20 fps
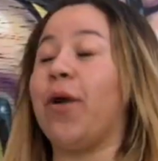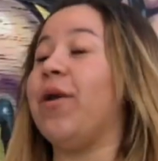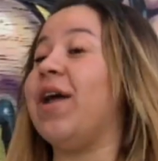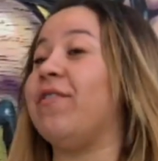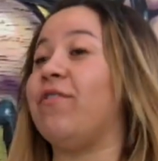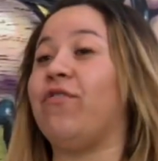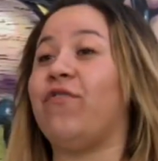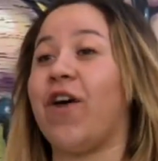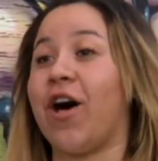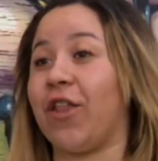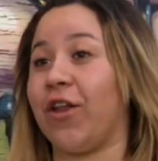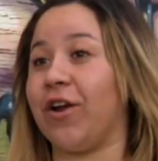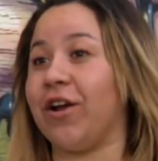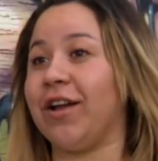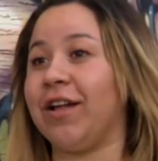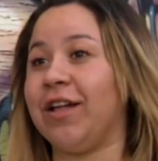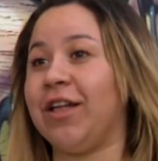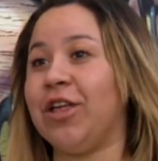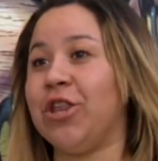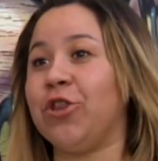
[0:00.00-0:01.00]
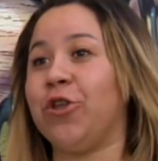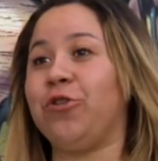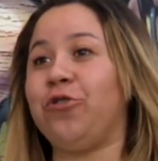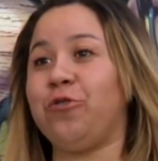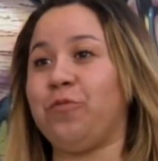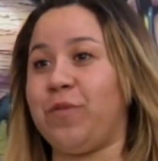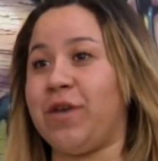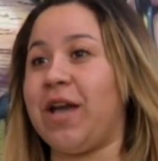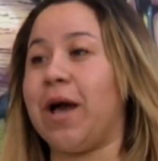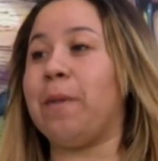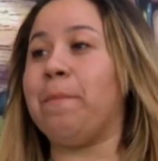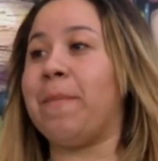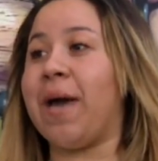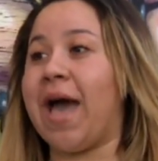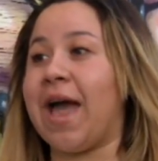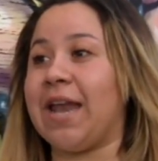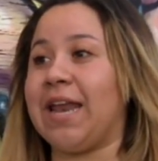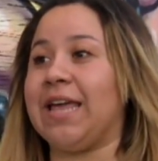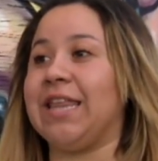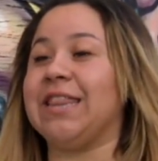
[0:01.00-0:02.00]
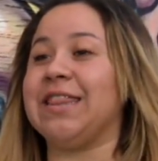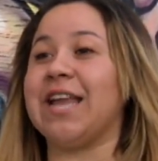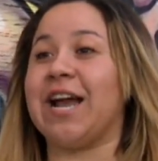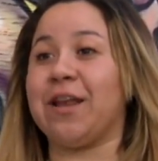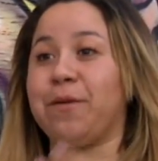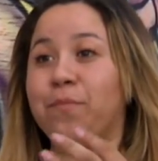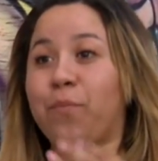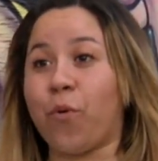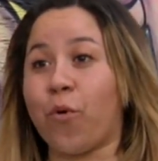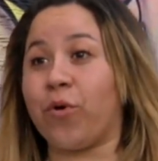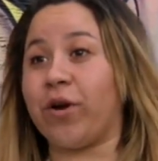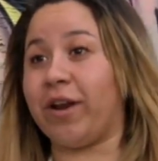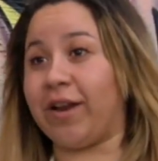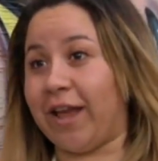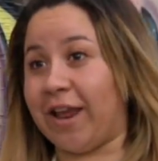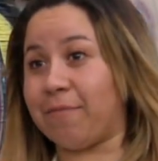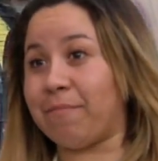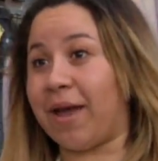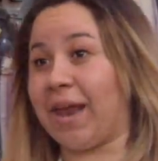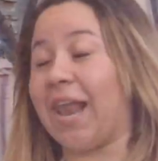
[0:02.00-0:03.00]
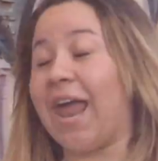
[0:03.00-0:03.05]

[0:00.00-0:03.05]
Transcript: don't have a father. So to me, a man is not important in my